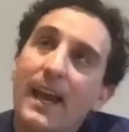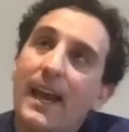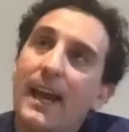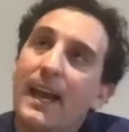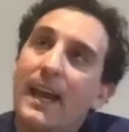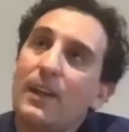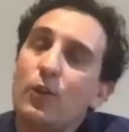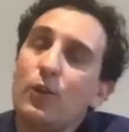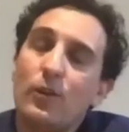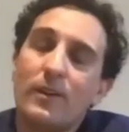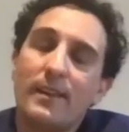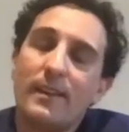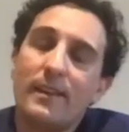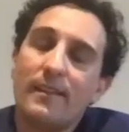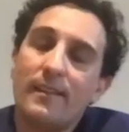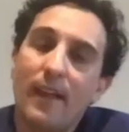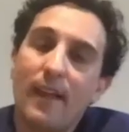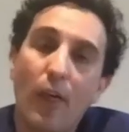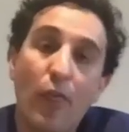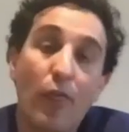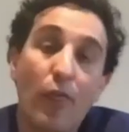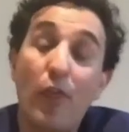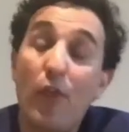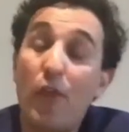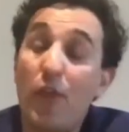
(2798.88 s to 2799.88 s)
look,
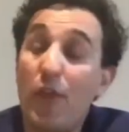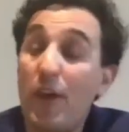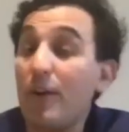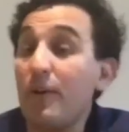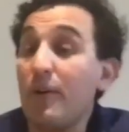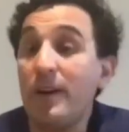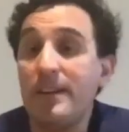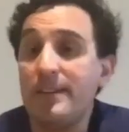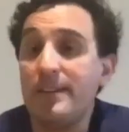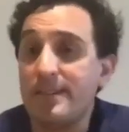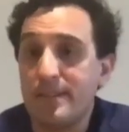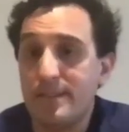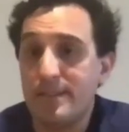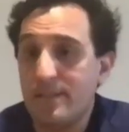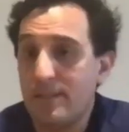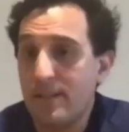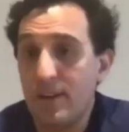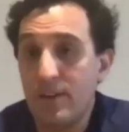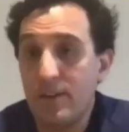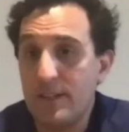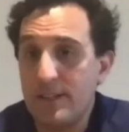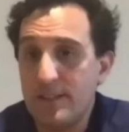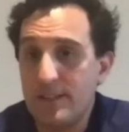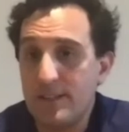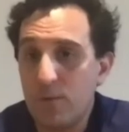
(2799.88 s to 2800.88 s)
there is,
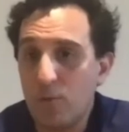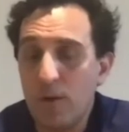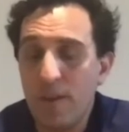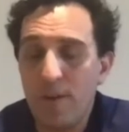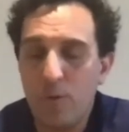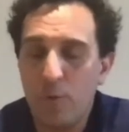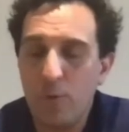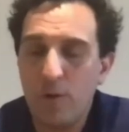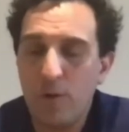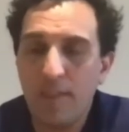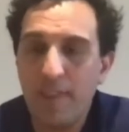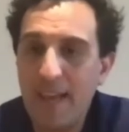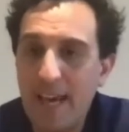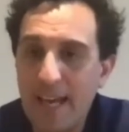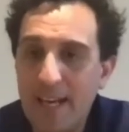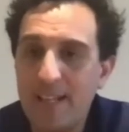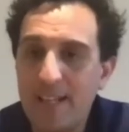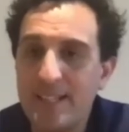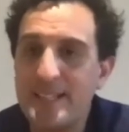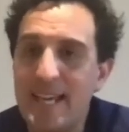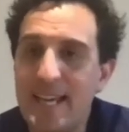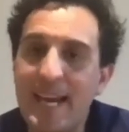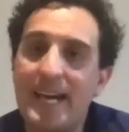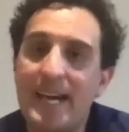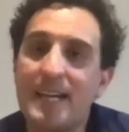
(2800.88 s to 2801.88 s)
without a
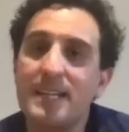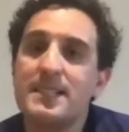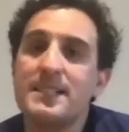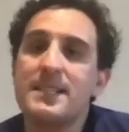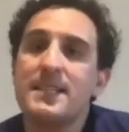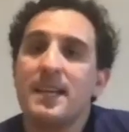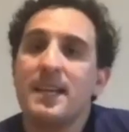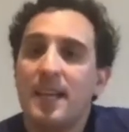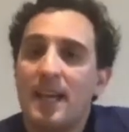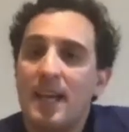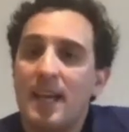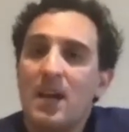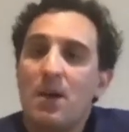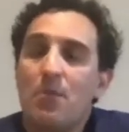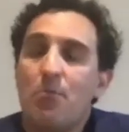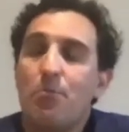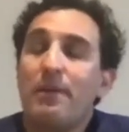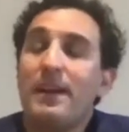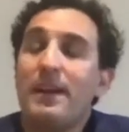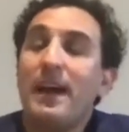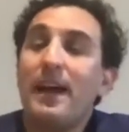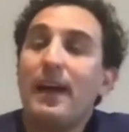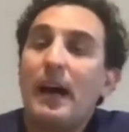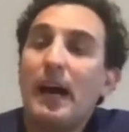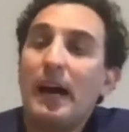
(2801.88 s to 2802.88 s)
doubt. But
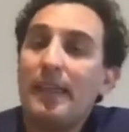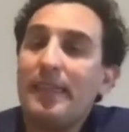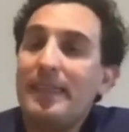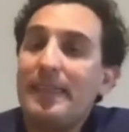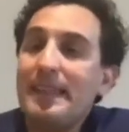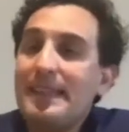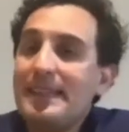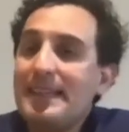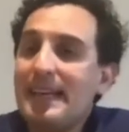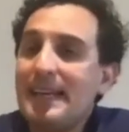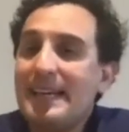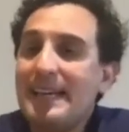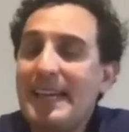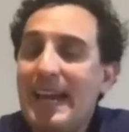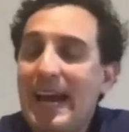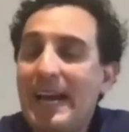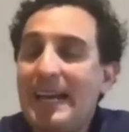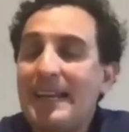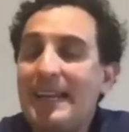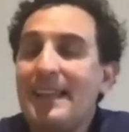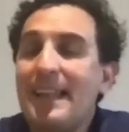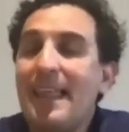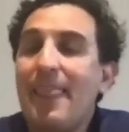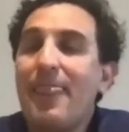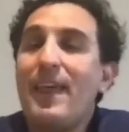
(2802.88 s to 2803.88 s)
I think,
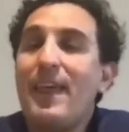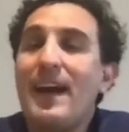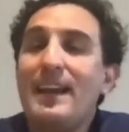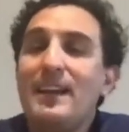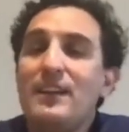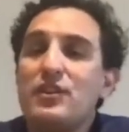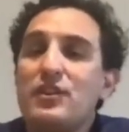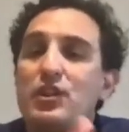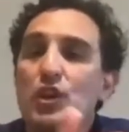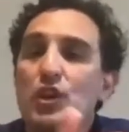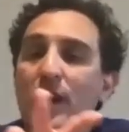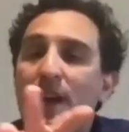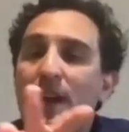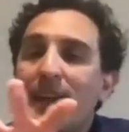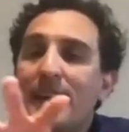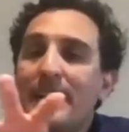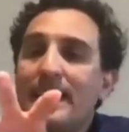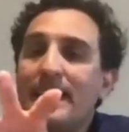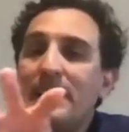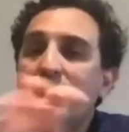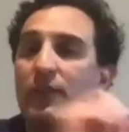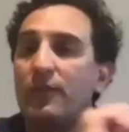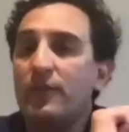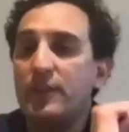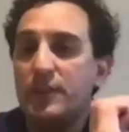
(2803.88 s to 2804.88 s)
again, that is not an
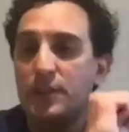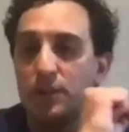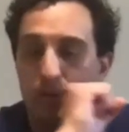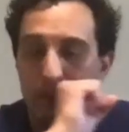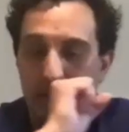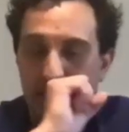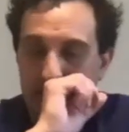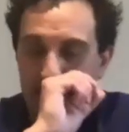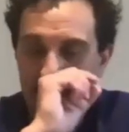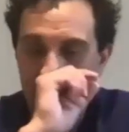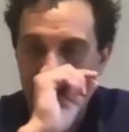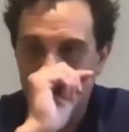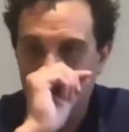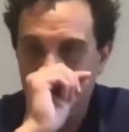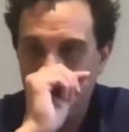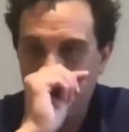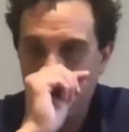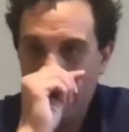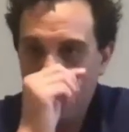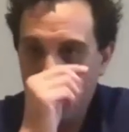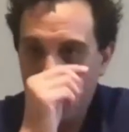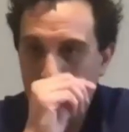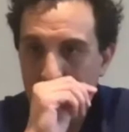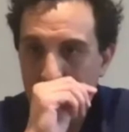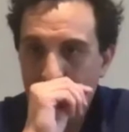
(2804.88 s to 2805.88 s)
individual decision.
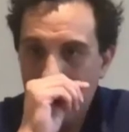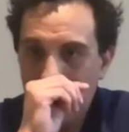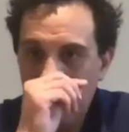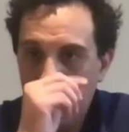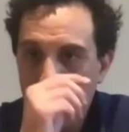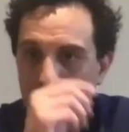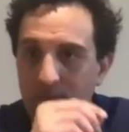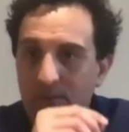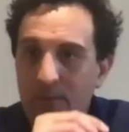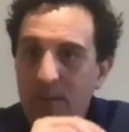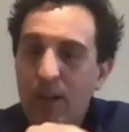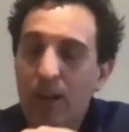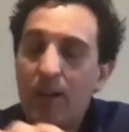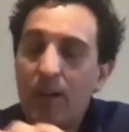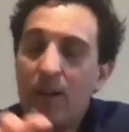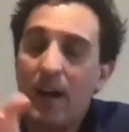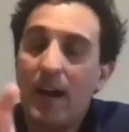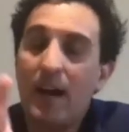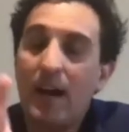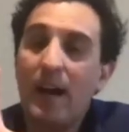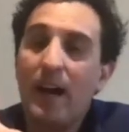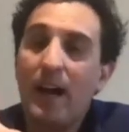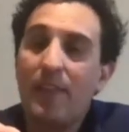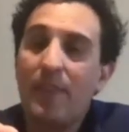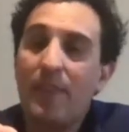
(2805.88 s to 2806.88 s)

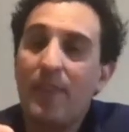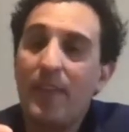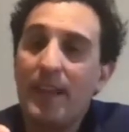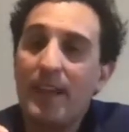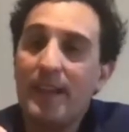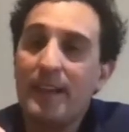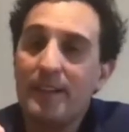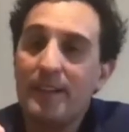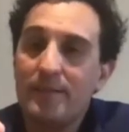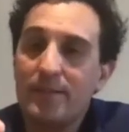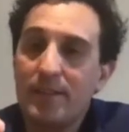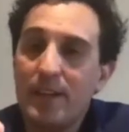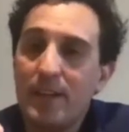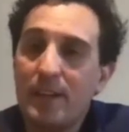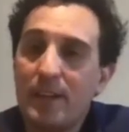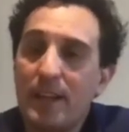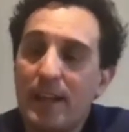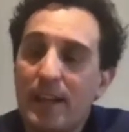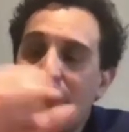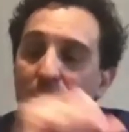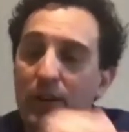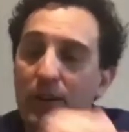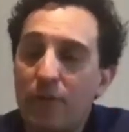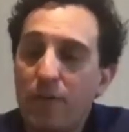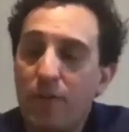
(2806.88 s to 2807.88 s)
I think, like
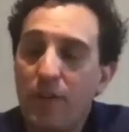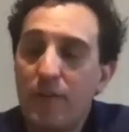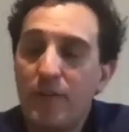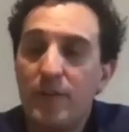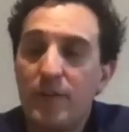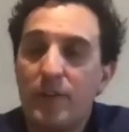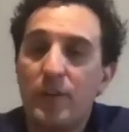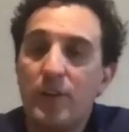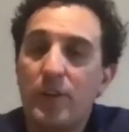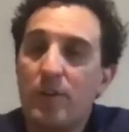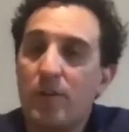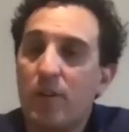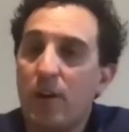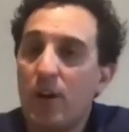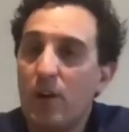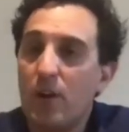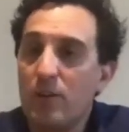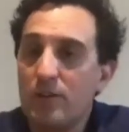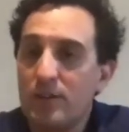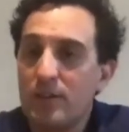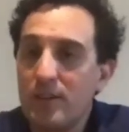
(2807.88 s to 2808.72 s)
this 52-year-old